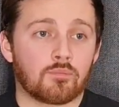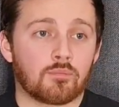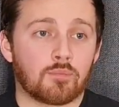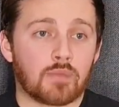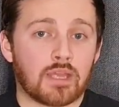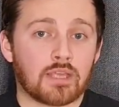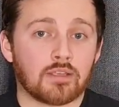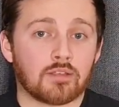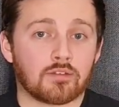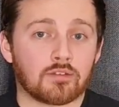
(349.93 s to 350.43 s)

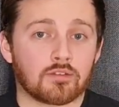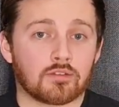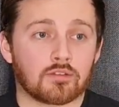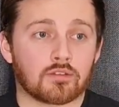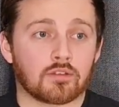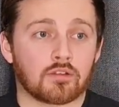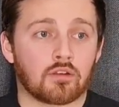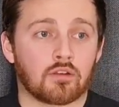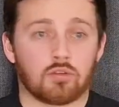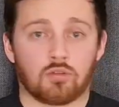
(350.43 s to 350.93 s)

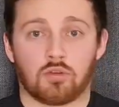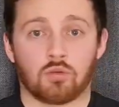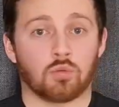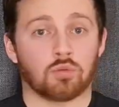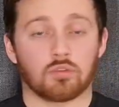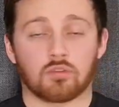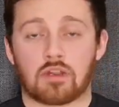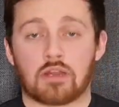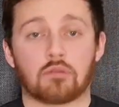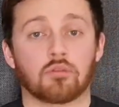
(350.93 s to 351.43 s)
based
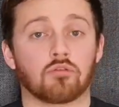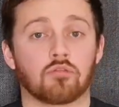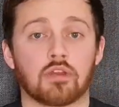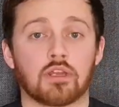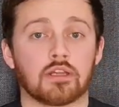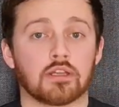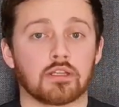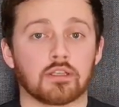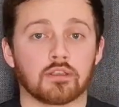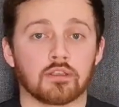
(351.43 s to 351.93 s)
all around,
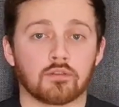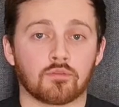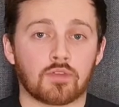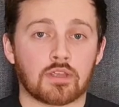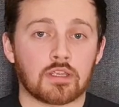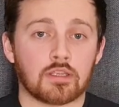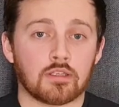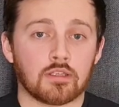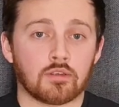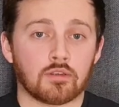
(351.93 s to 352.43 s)
really.
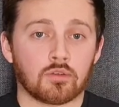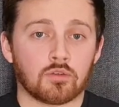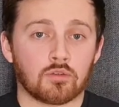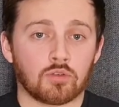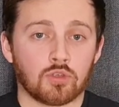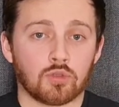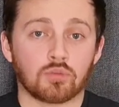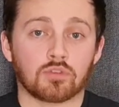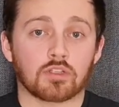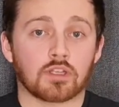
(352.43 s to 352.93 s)
They
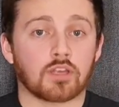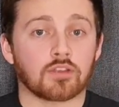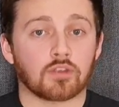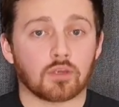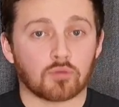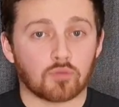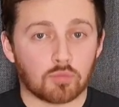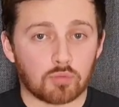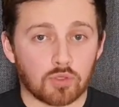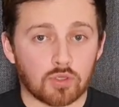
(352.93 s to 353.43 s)
utilize
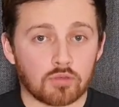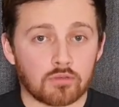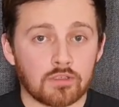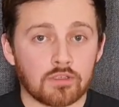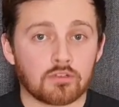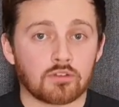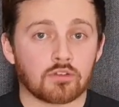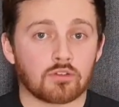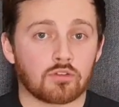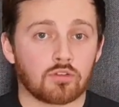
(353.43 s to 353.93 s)
other
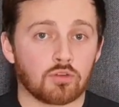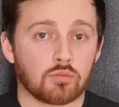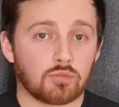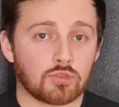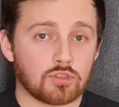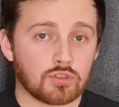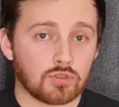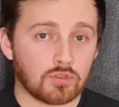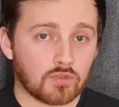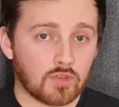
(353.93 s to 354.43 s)
breweries to
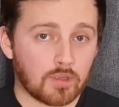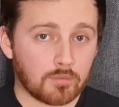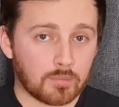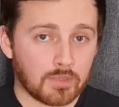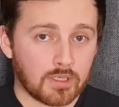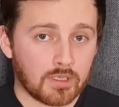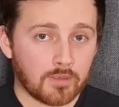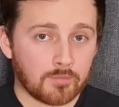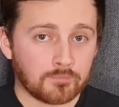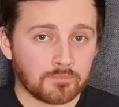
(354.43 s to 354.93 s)
produce their
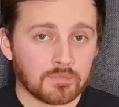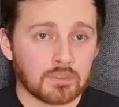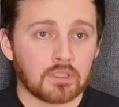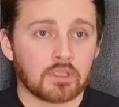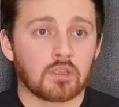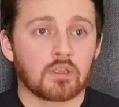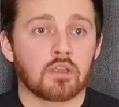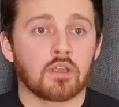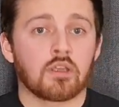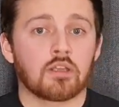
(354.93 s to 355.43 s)
beer.
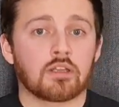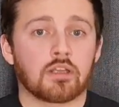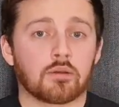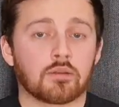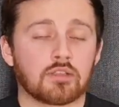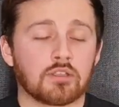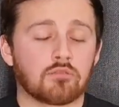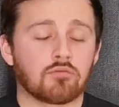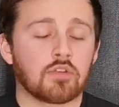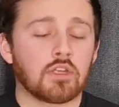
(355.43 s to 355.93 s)
Now, I
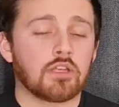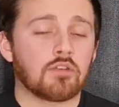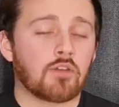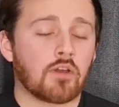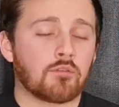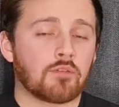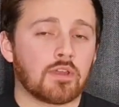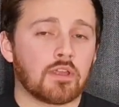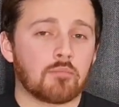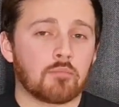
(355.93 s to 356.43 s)
did read
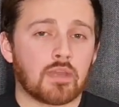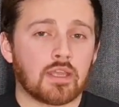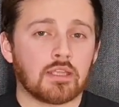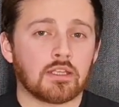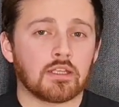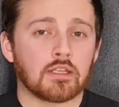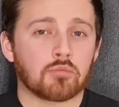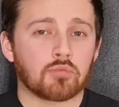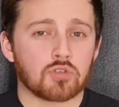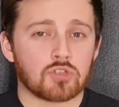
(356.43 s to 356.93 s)
that they
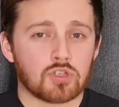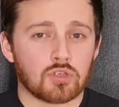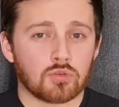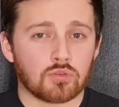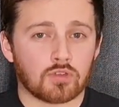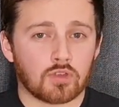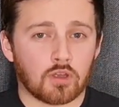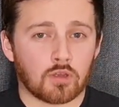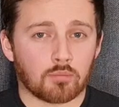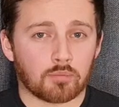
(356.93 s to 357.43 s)
mainly
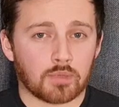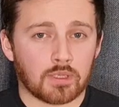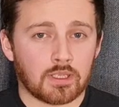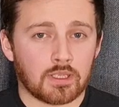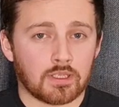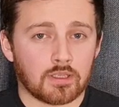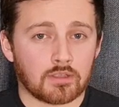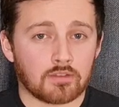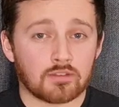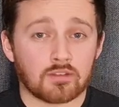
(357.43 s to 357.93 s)
produce up
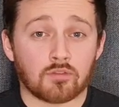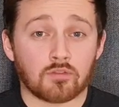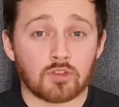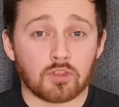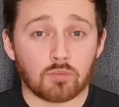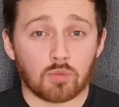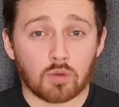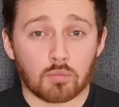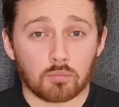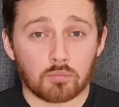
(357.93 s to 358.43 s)
in
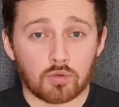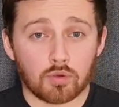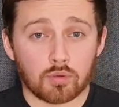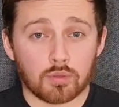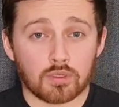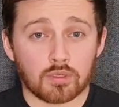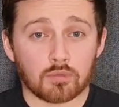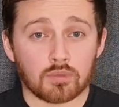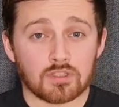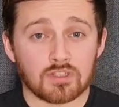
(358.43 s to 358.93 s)
71
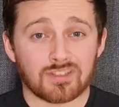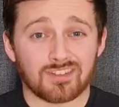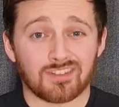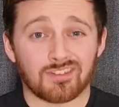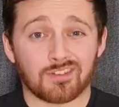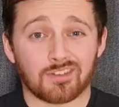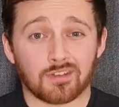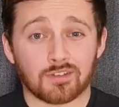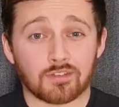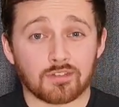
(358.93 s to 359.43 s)
Brewing, which is
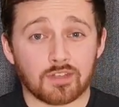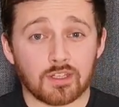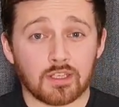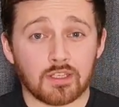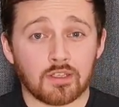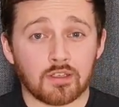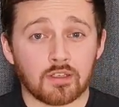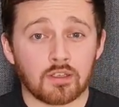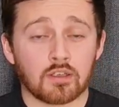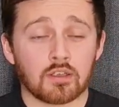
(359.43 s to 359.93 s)
in
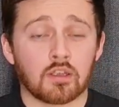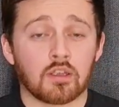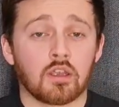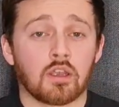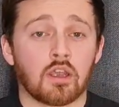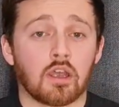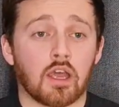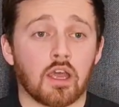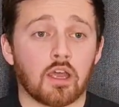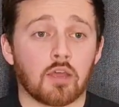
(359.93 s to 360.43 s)
Dundee,
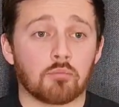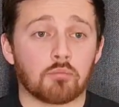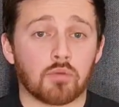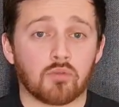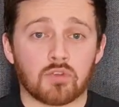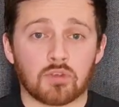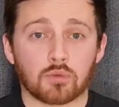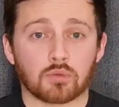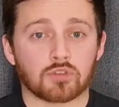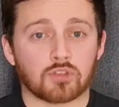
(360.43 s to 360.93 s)
but
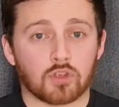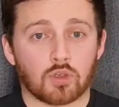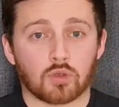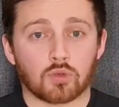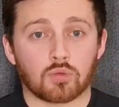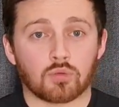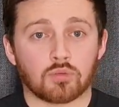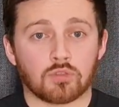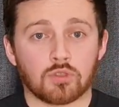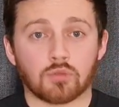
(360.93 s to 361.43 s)
they
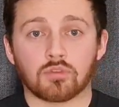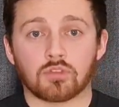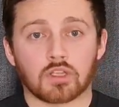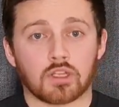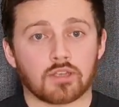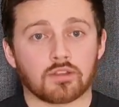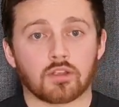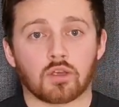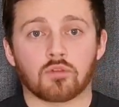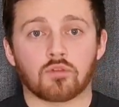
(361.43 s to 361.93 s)
also
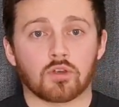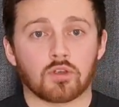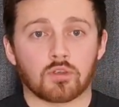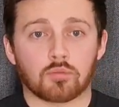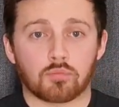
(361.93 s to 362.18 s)
utilize other